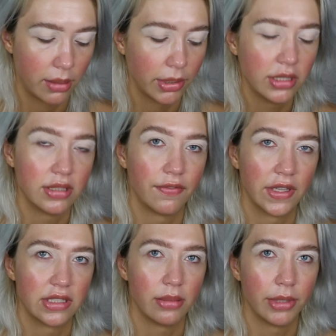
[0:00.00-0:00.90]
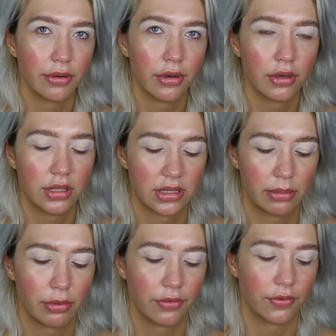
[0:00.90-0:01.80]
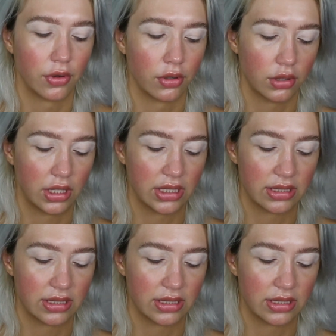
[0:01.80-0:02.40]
I'm going to use a Fenty mirror because I prefer like